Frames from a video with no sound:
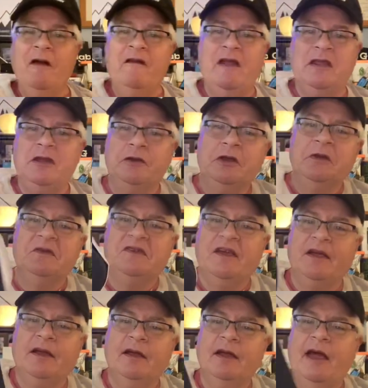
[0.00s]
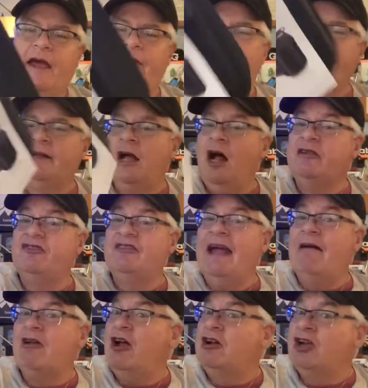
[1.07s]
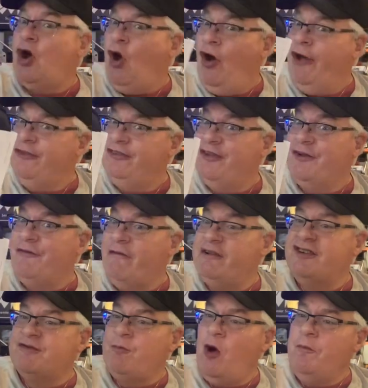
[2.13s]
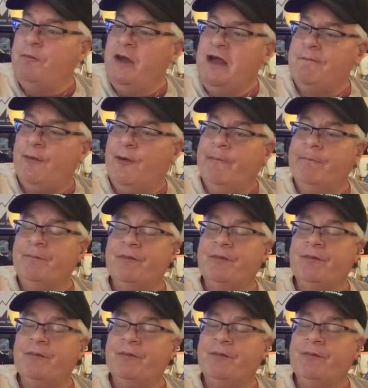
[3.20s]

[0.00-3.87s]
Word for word: that they're using, and that cuts down on cost. They're very smart people.